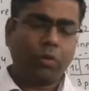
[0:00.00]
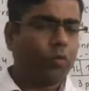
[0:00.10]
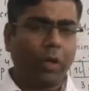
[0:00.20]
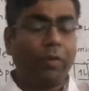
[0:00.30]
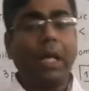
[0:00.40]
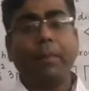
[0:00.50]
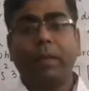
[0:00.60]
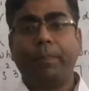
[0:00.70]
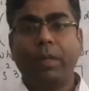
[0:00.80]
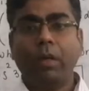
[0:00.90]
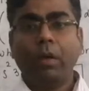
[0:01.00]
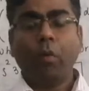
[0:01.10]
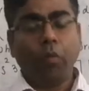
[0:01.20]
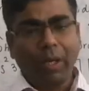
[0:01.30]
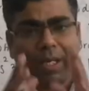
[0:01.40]
So what will
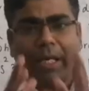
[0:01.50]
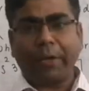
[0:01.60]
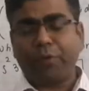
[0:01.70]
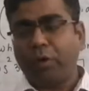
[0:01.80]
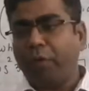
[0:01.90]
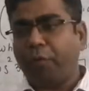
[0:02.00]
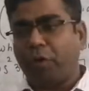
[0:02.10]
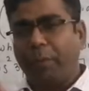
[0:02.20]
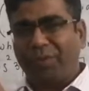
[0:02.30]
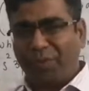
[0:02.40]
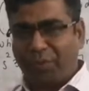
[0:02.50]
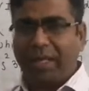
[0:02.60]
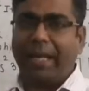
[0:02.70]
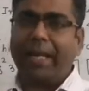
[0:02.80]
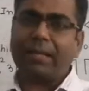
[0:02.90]
happen? One electron from
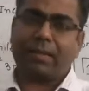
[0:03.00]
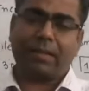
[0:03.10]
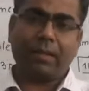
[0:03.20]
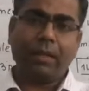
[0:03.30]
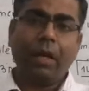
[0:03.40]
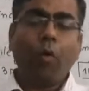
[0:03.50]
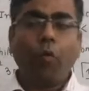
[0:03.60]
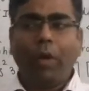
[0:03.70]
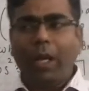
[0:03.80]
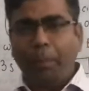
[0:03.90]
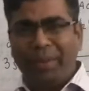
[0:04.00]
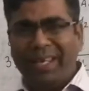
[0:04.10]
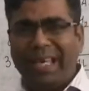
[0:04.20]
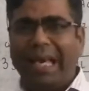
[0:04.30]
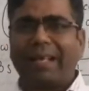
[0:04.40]
3s will
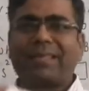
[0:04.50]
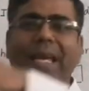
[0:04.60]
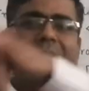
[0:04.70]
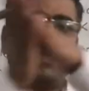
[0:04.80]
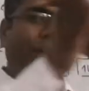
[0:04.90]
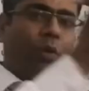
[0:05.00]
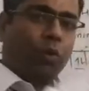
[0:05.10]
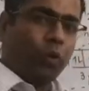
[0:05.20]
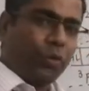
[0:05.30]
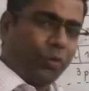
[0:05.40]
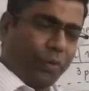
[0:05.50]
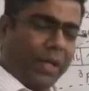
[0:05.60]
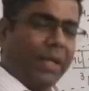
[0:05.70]
be excited to